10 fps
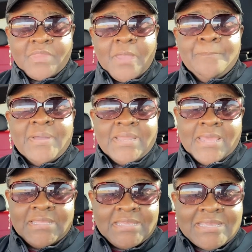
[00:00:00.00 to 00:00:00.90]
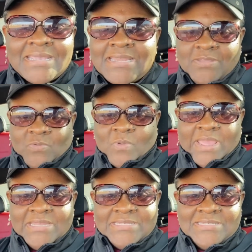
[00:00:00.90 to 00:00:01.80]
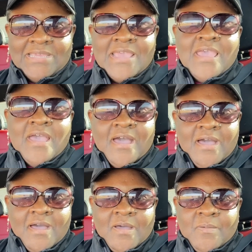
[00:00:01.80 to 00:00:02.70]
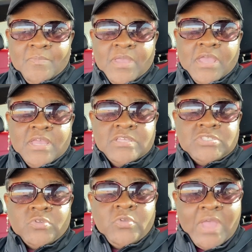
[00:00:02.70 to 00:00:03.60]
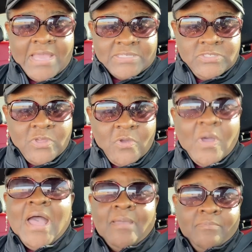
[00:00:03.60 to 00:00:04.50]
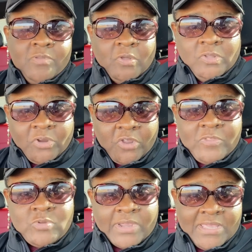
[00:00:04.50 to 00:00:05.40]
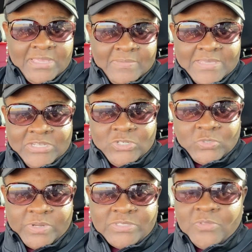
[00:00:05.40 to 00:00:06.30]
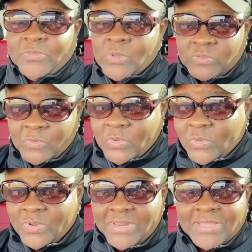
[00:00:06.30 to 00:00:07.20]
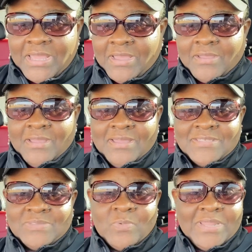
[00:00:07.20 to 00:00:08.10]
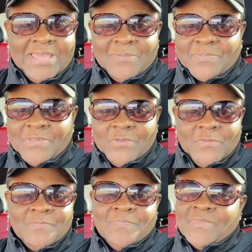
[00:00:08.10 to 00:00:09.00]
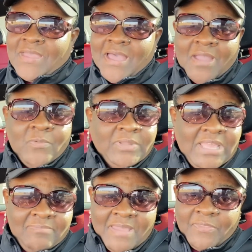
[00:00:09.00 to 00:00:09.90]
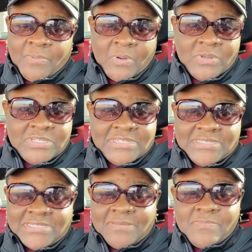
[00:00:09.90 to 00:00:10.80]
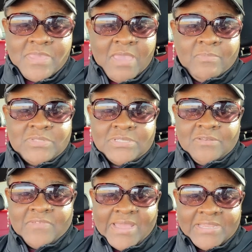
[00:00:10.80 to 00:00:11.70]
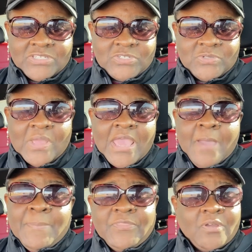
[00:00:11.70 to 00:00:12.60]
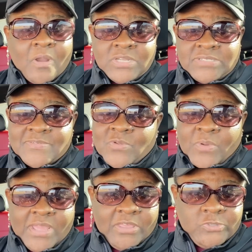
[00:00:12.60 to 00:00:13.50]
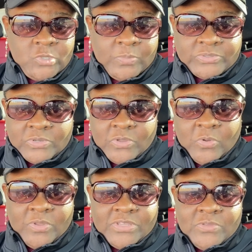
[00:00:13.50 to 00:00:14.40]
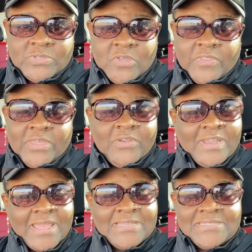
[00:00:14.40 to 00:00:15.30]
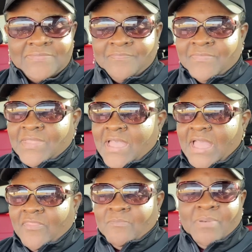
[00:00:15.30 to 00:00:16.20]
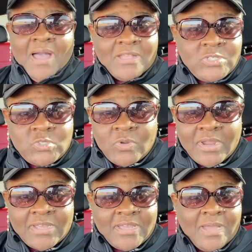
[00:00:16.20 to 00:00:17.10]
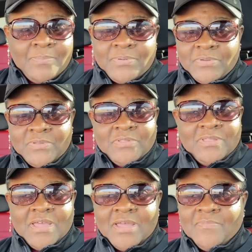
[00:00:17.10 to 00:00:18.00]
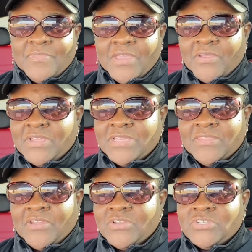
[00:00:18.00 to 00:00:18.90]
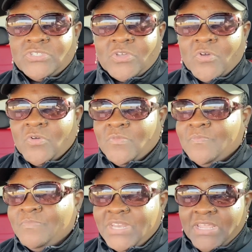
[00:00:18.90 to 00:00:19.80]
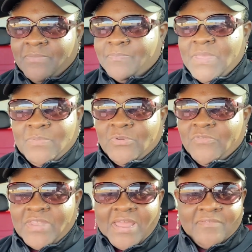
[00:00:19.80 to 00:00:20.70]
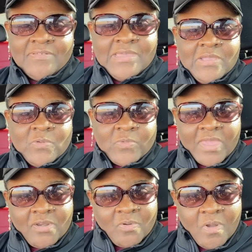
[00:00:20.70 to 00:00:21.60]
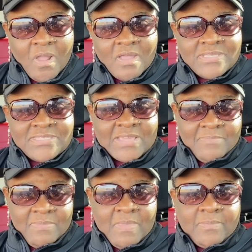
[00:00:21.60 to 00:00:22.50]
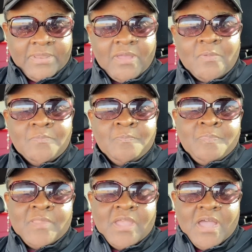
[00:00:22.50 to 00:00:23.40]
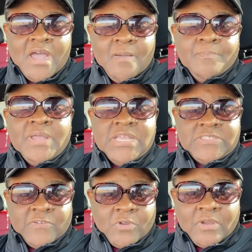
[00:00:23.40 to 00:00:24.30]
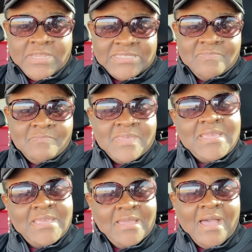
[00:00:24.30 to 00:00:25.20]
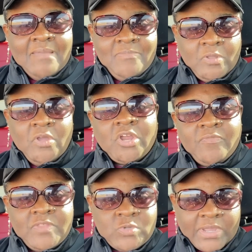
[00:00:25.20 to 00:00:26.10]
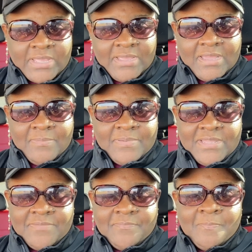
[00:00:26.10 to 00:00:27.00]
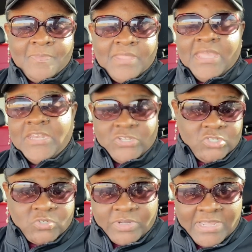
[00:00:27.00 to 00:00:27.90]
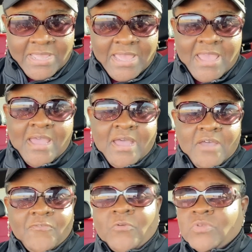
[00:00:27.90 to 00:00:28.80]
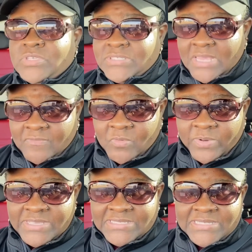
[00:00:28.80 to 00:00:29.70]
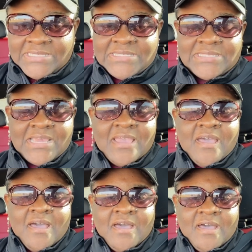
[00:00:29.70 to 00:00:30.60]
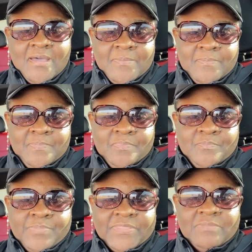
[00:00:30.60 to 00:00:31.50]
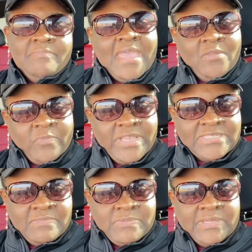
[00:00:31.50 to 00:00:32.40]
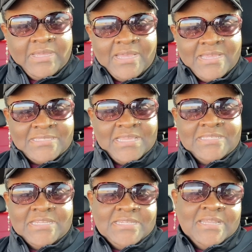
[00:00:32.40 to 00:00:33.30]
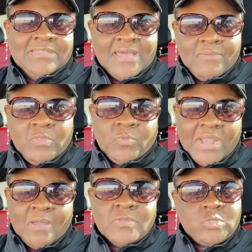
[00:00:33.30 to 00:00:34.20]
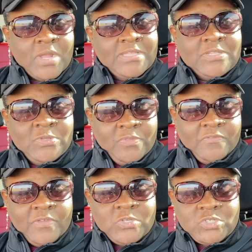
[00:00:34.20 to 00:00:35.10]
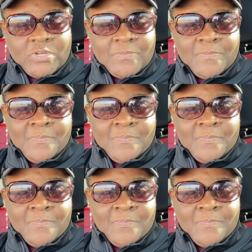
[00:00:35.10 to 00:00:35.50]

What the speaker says: But at any rate, so you guys know I'm no longer in the trucking industry. So those of you who need someone to help you, I really am not the person to be able to advise you. But there are some great YouTubers on the internet. The box truck couple, there's so many people that I've ran across that maybe would help. But as far as me, I'm no longer in the trucking company industry for several reasons. But the main reason is because it didn't align with what I was trying to do in the future,